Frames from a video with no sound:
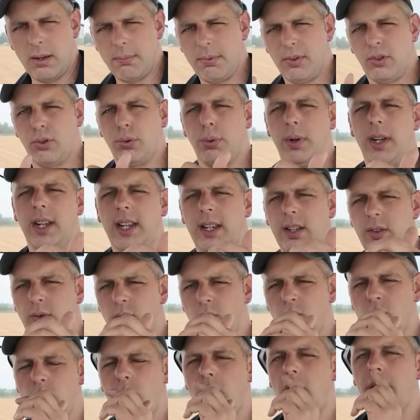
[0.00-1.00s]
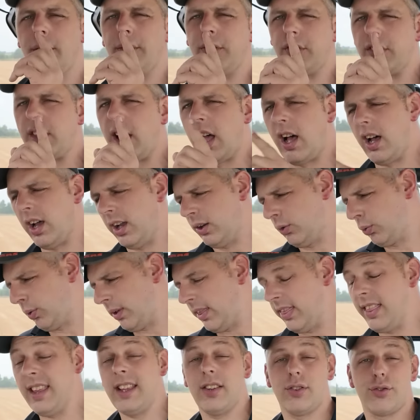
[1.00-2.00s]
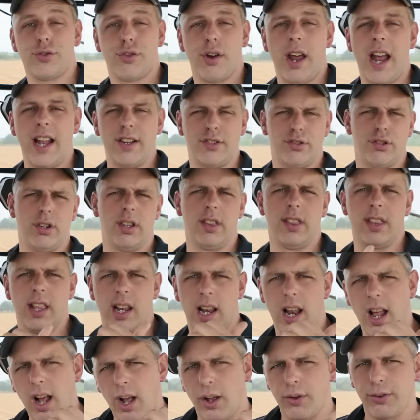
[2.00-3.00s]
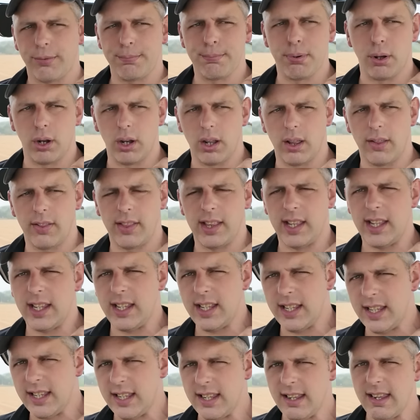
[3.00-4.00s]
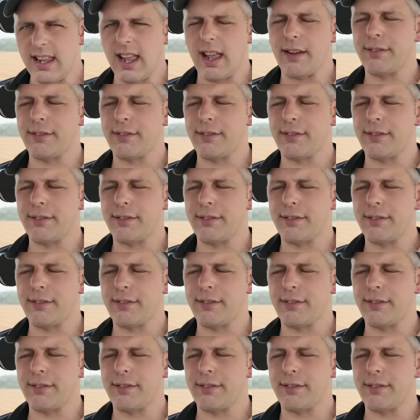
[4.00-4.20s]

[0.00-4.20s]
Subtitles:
between what I've started with this tractor and the last pull of the